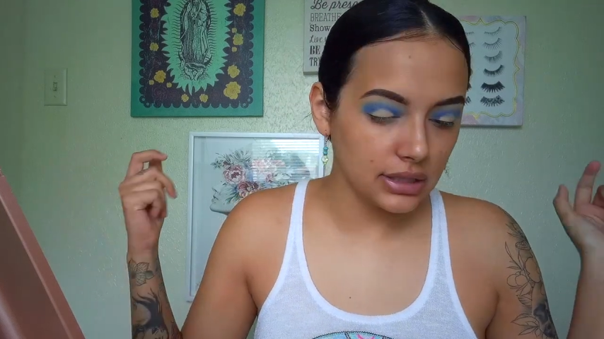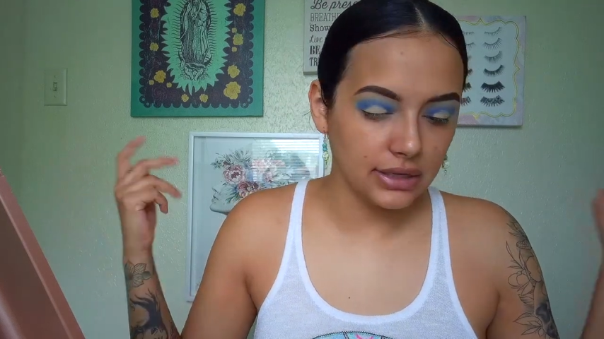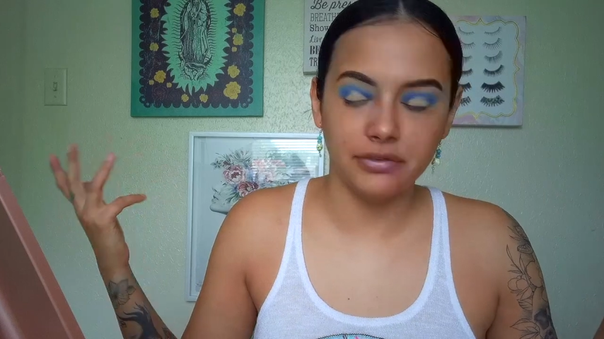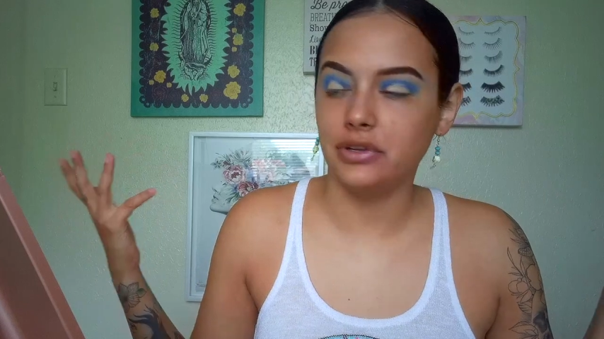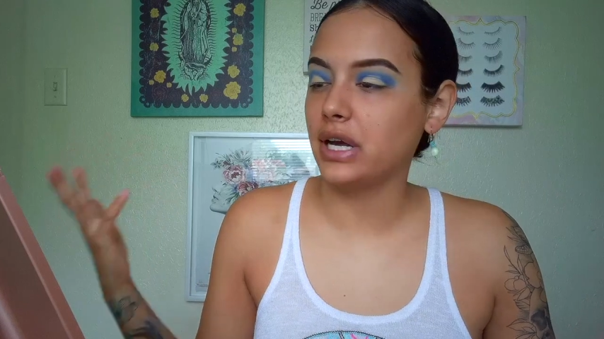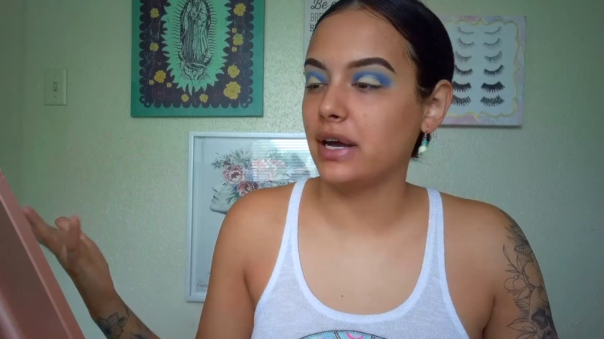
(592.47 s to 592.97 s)

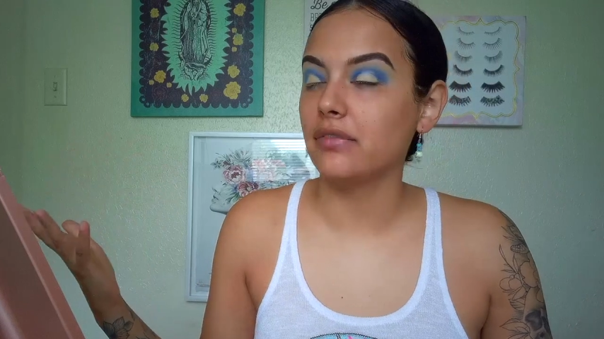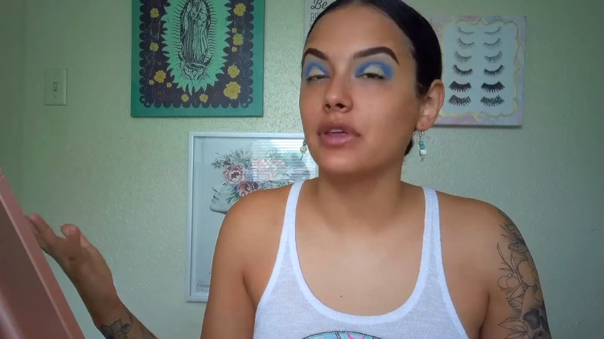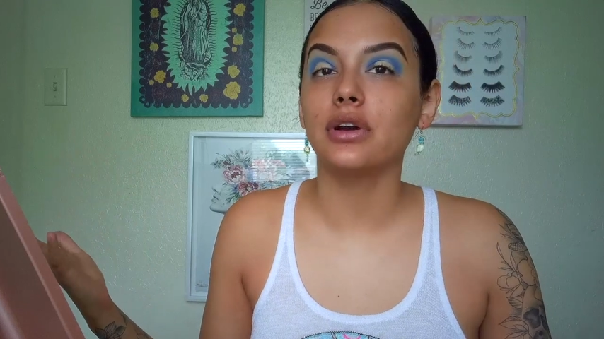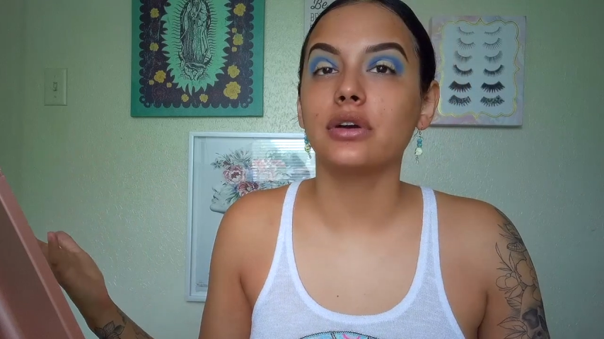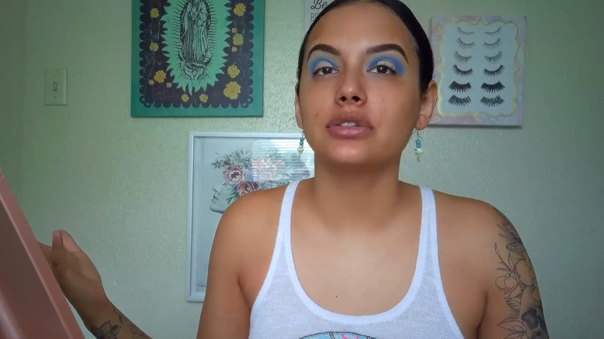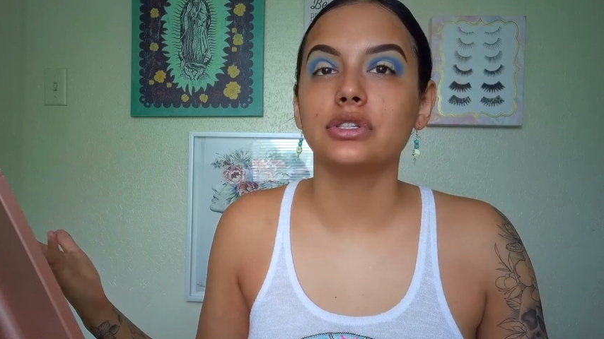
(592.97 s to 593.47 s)
If you have
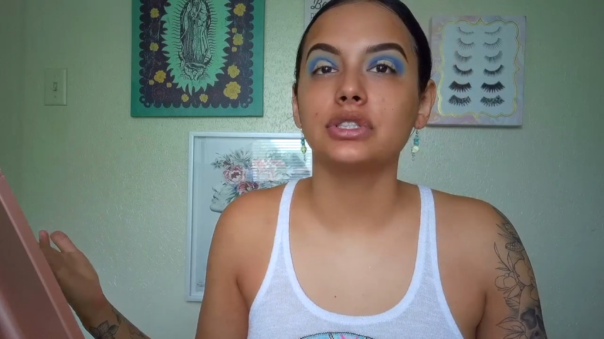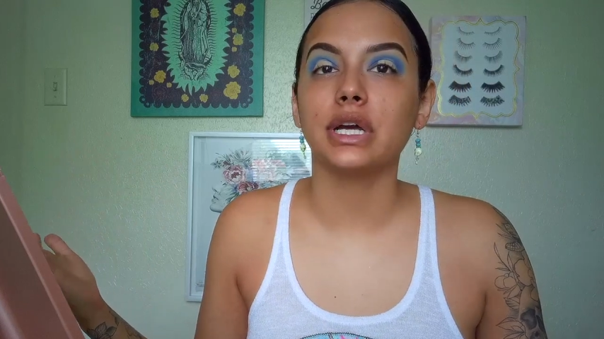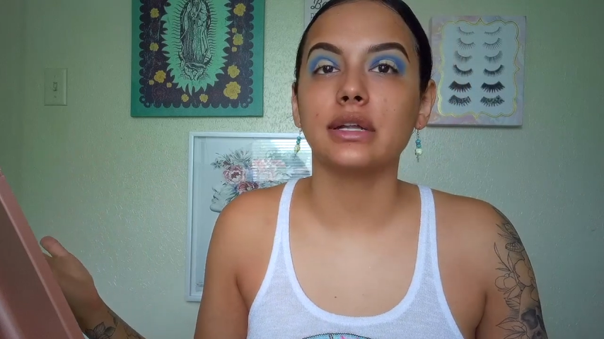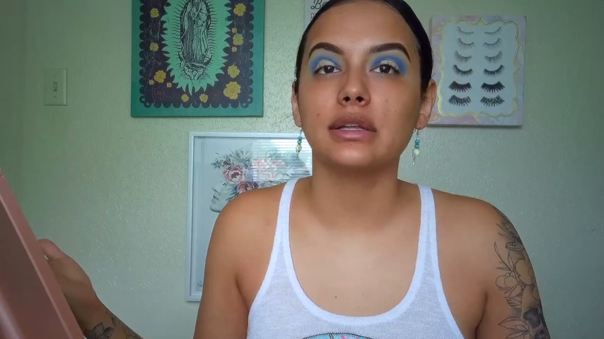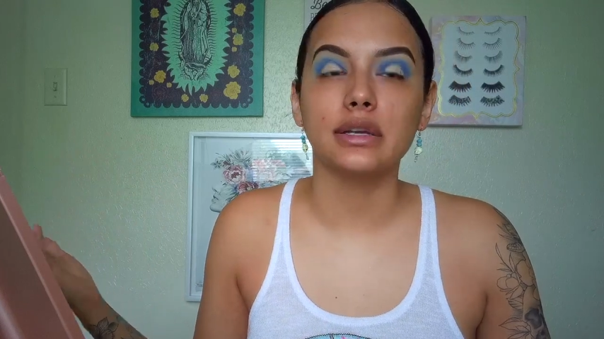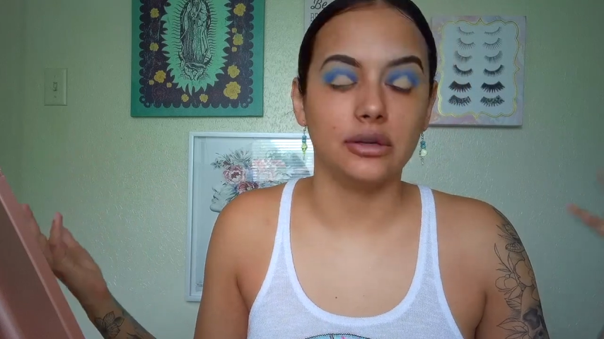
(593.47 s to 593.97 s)
the OG
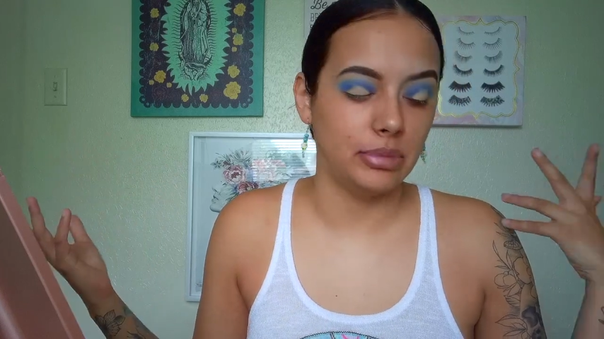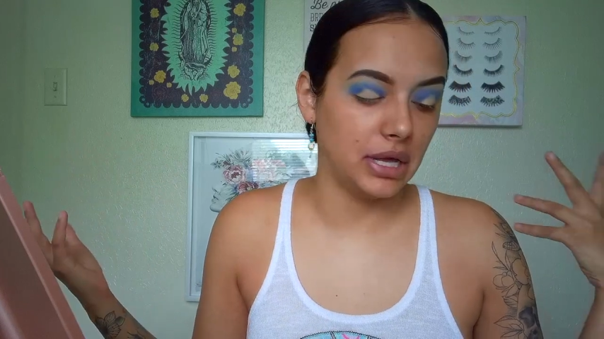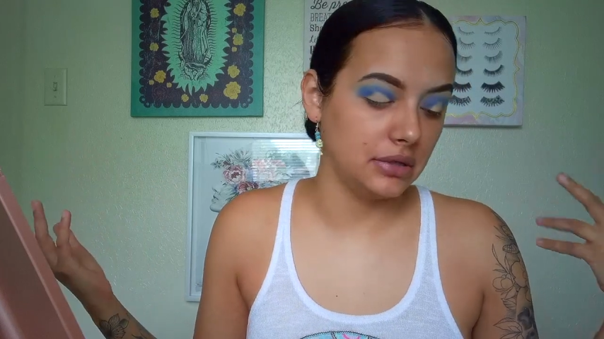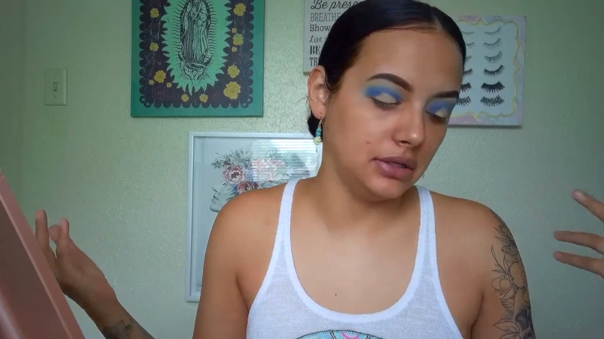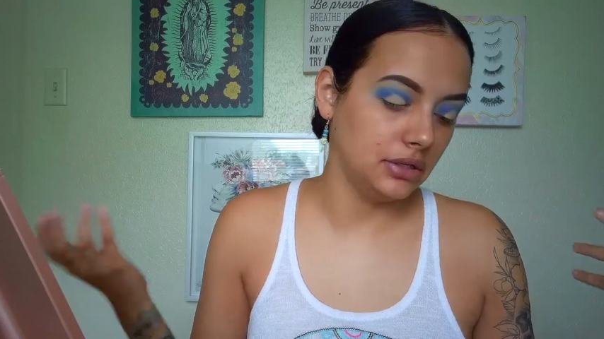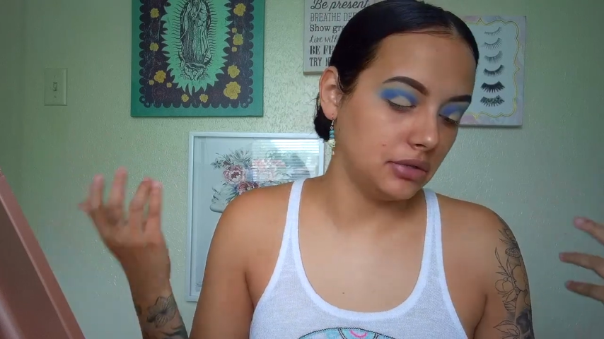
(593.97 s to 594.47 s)
Jaclyn Hill
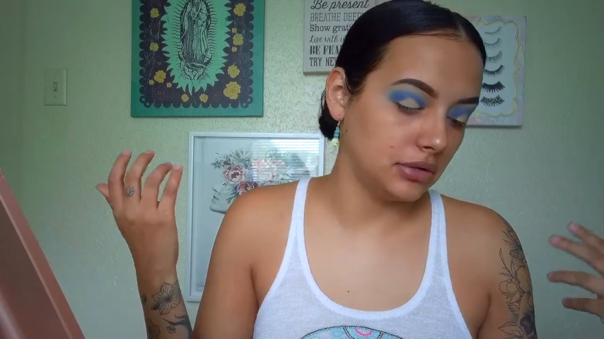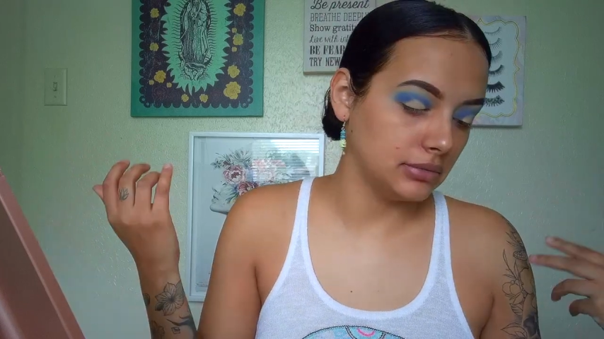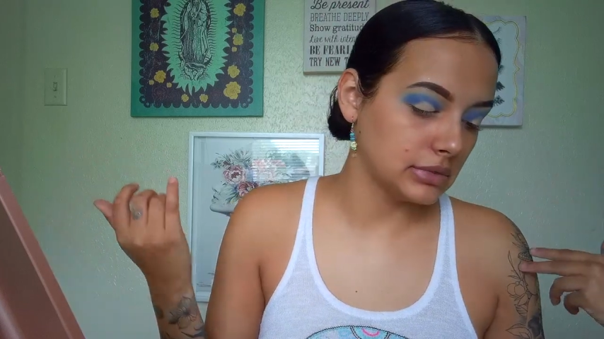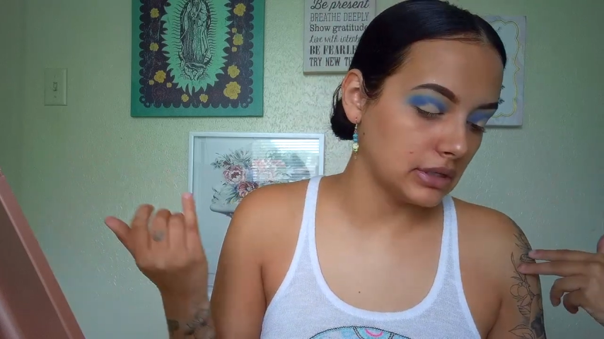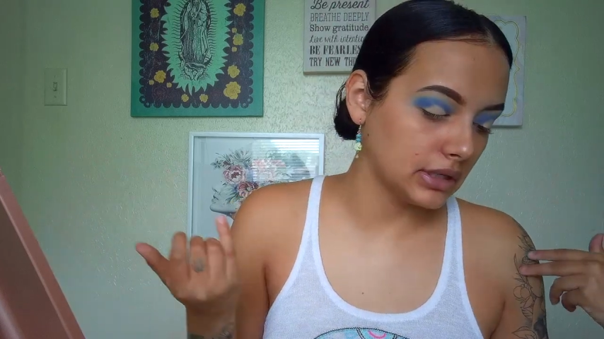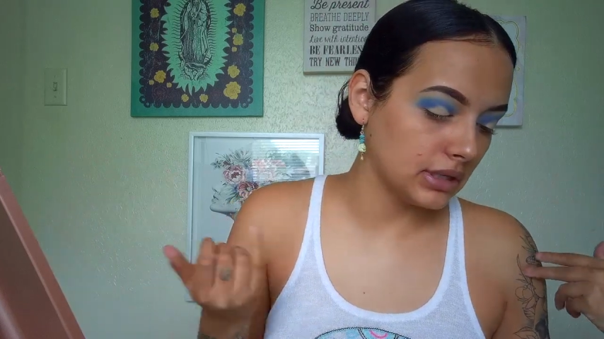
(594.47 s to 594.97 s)
palette, then you know what I'm
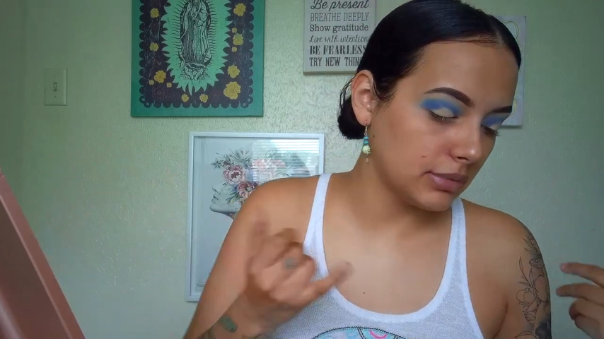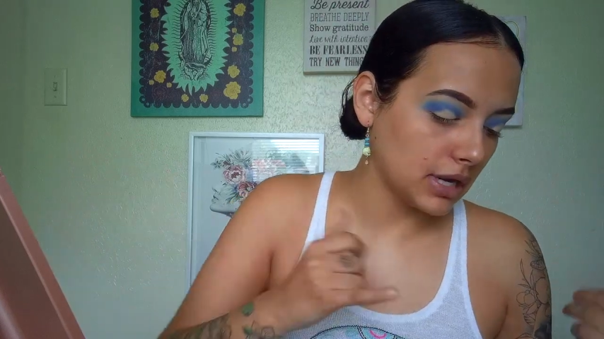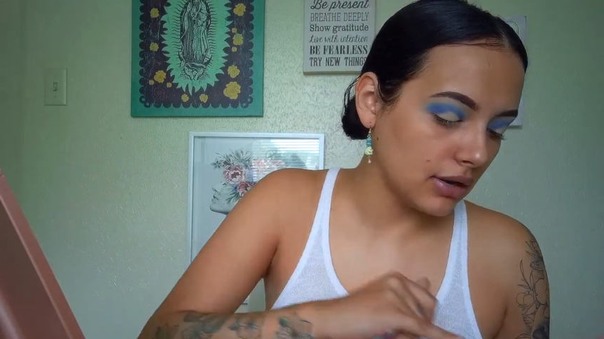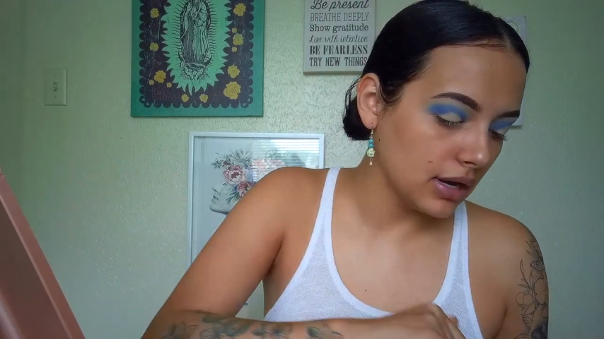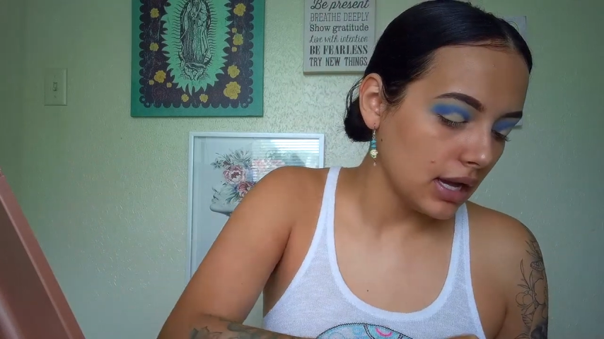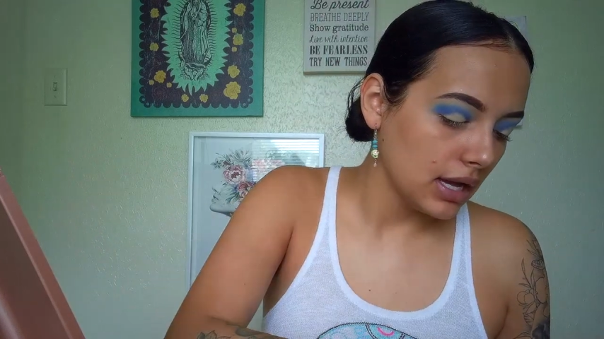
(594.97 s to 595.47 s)
talking about.